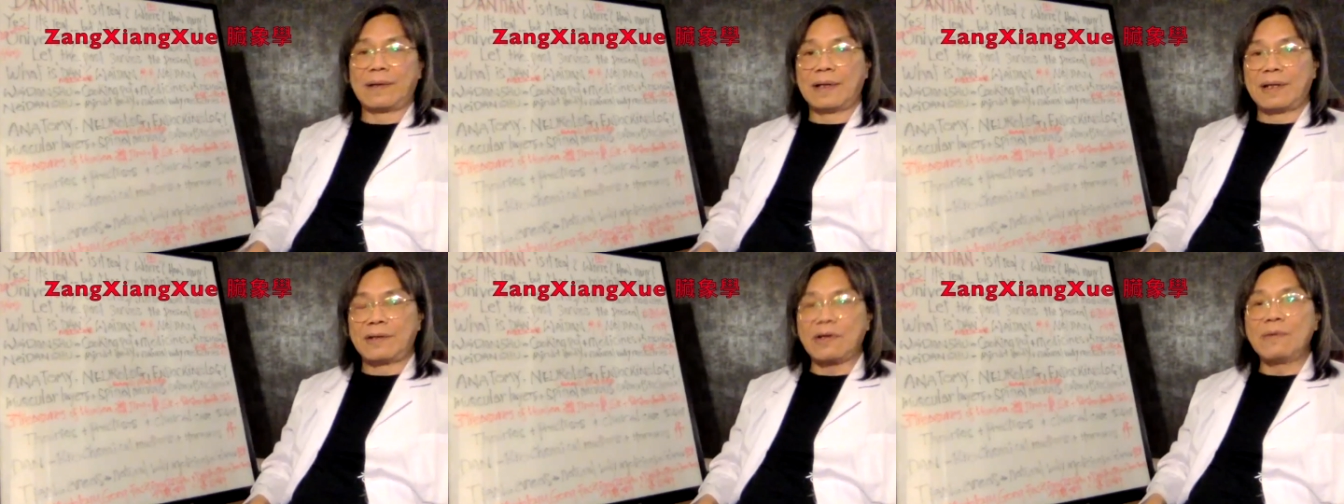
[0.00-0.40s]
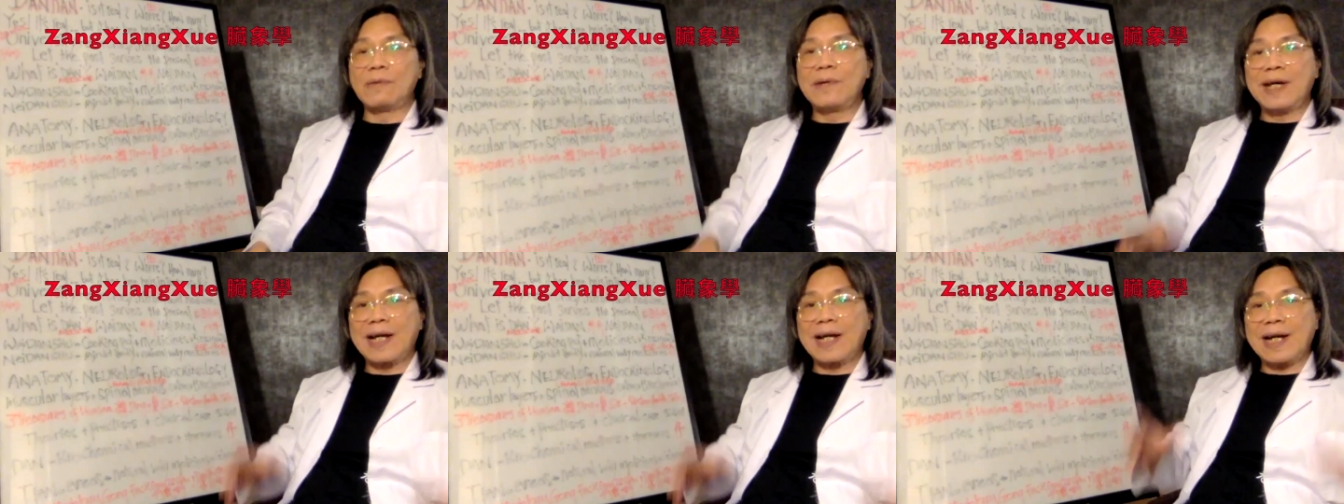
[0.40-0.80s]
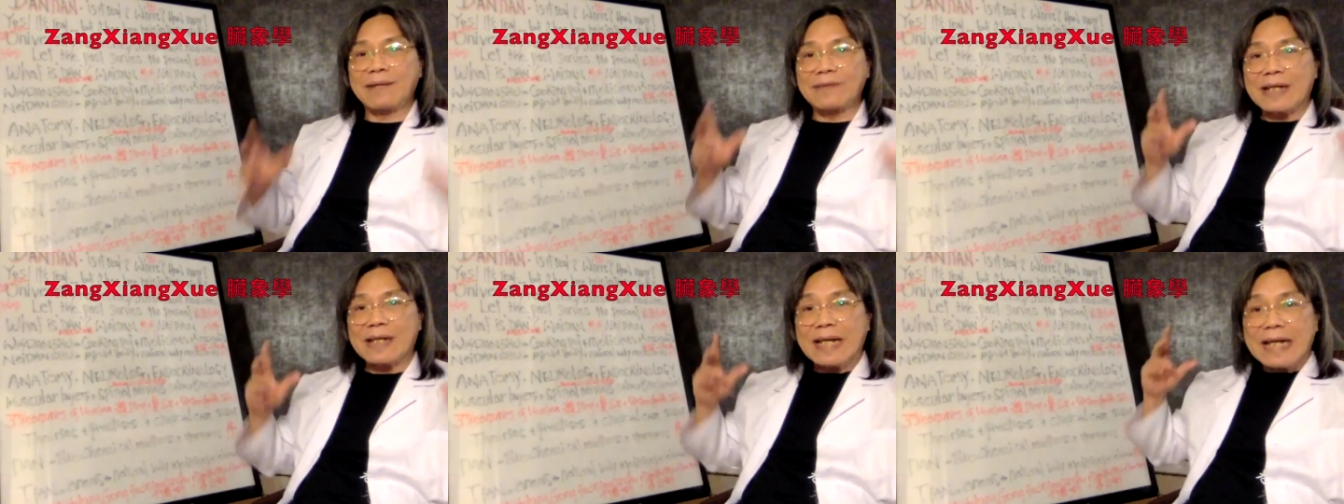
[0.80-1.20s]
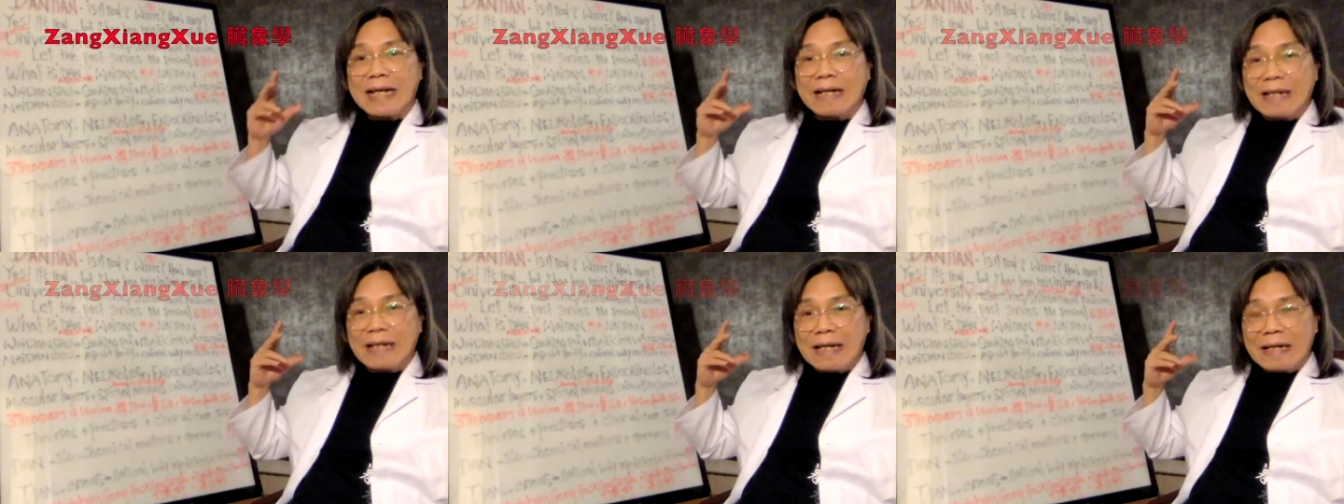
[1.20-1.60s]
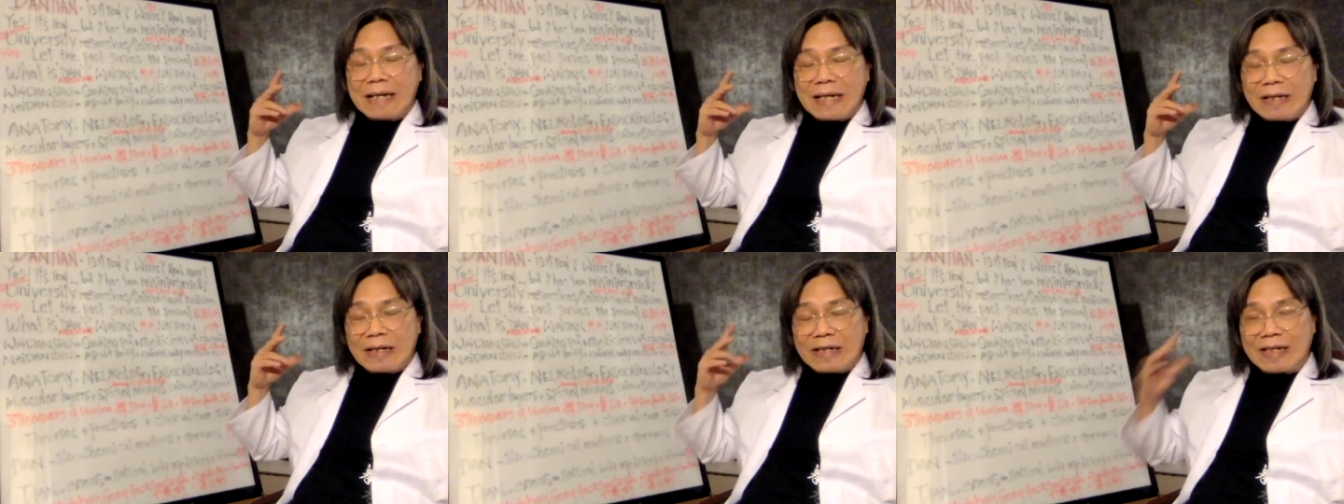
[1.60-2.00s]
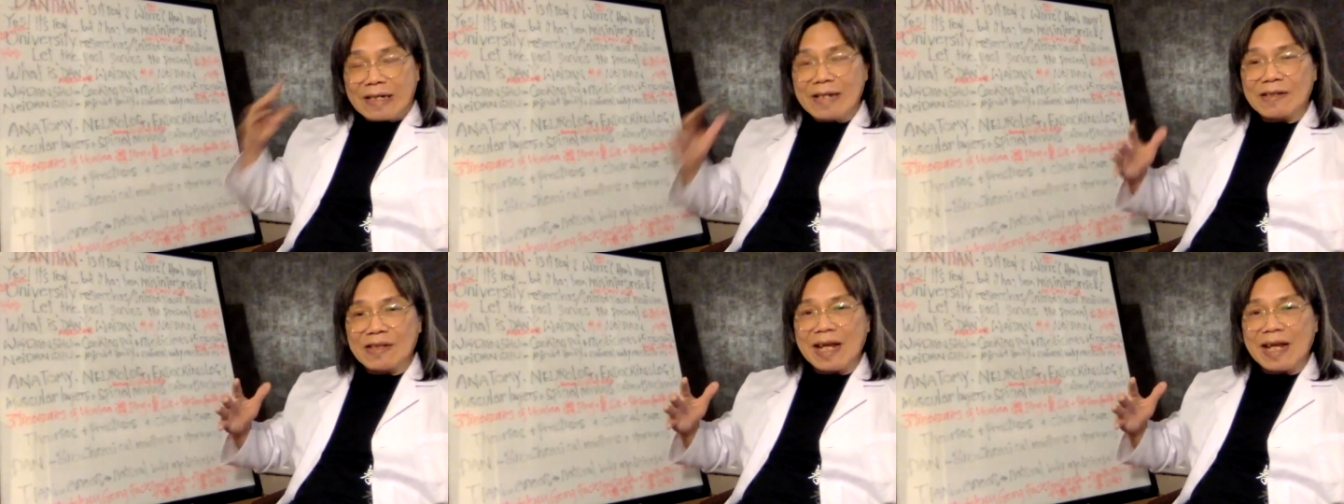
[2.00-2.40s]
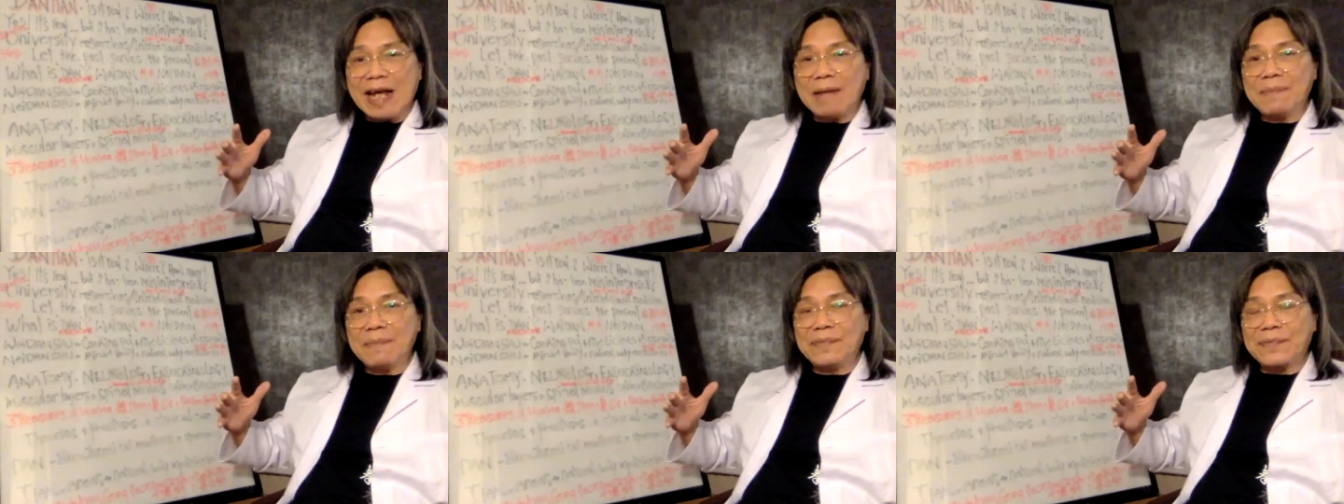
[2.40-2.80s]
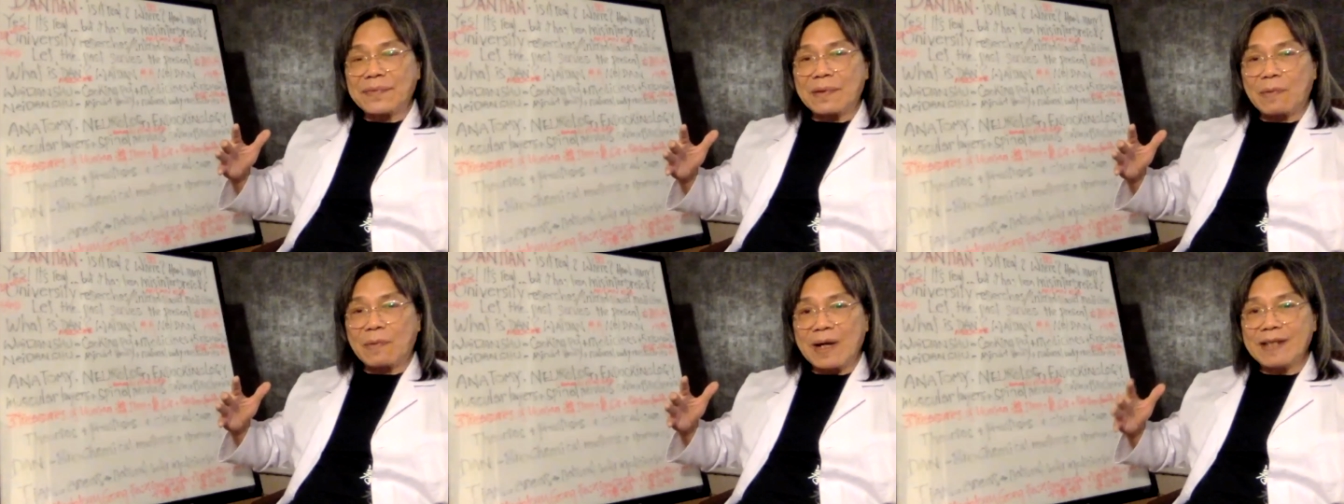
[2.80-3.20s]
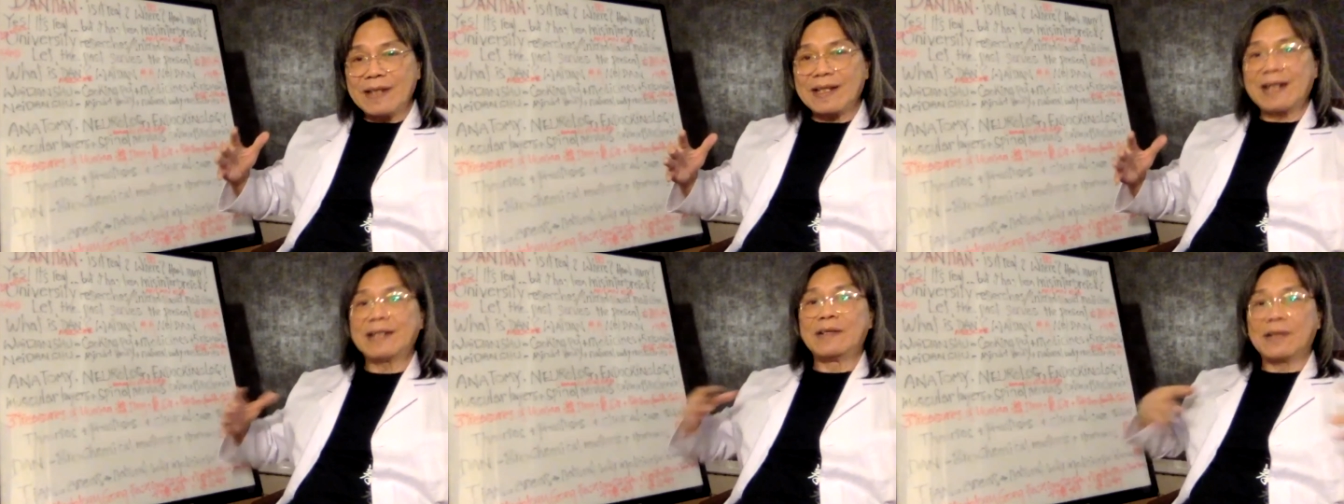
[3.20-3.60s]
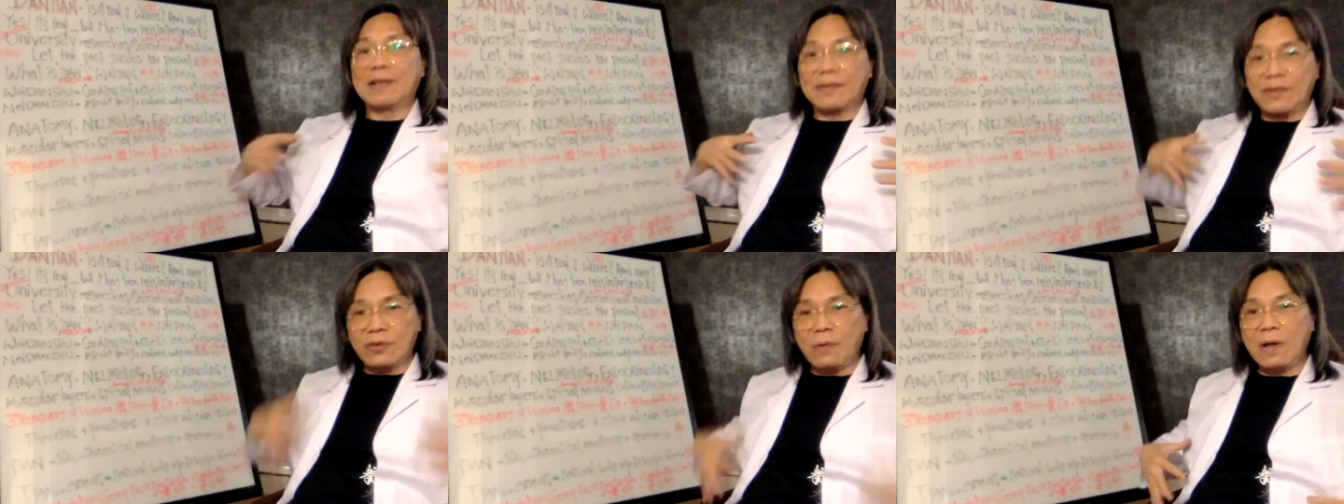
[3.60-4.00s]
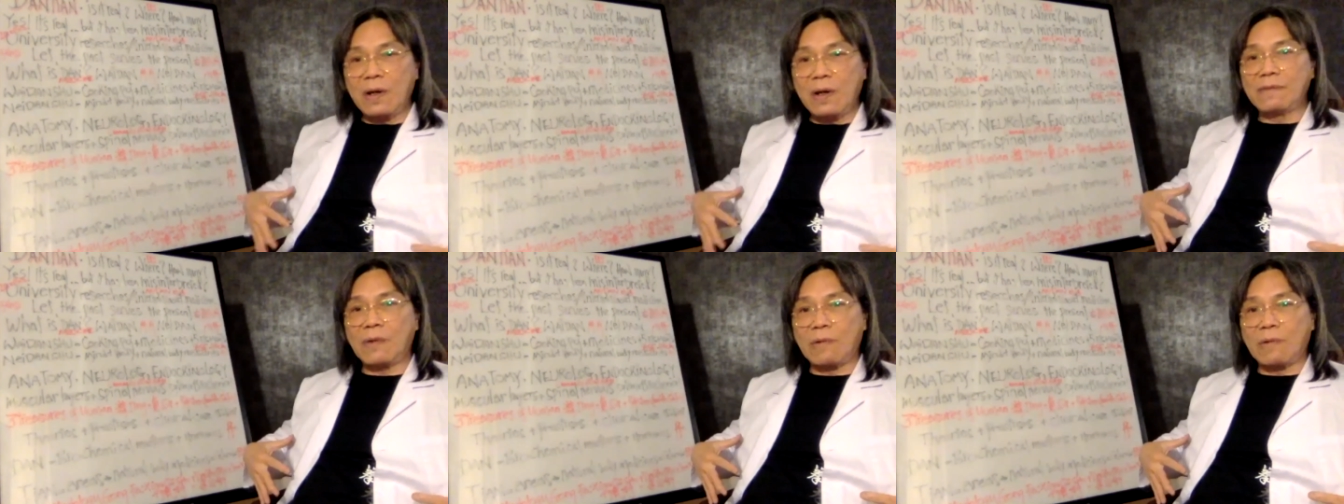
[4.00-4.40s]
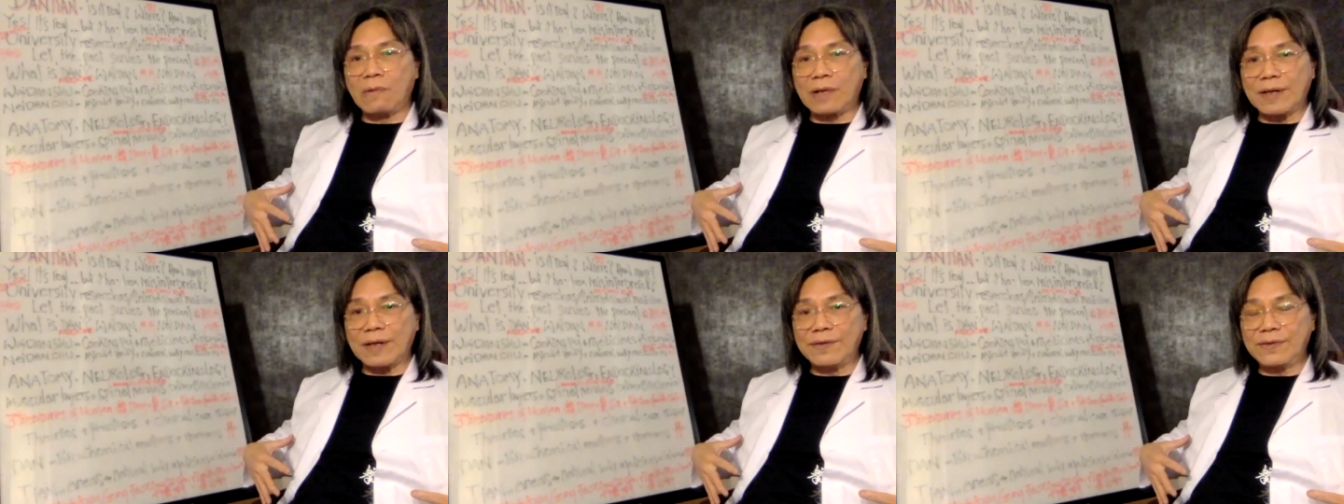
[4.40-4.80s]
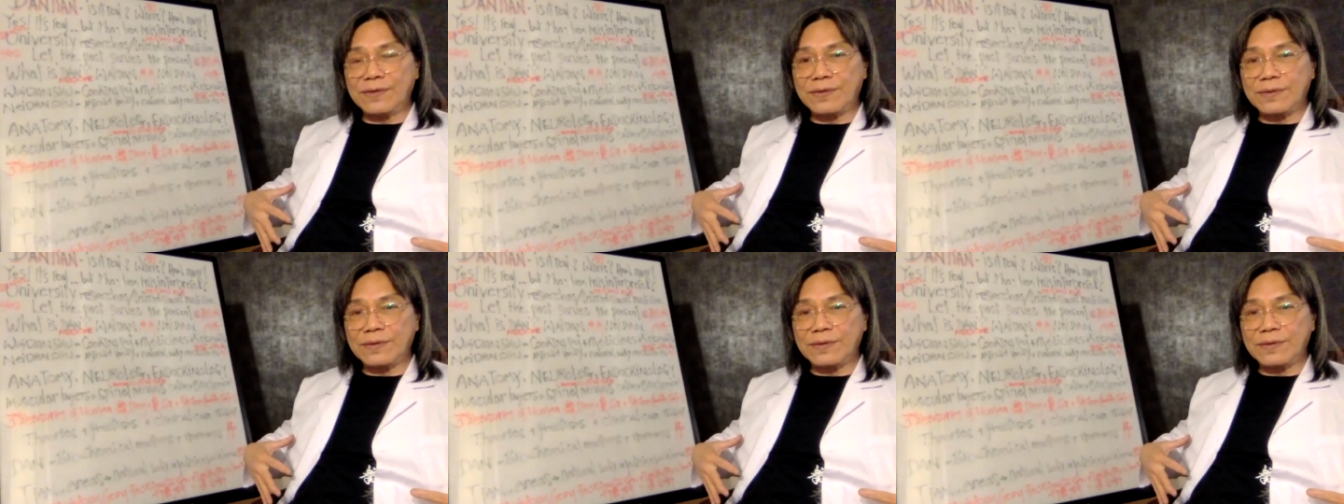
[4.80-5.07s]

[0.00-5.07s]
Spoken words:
So we have the TCM, the Wai Dan, you have 12 organs.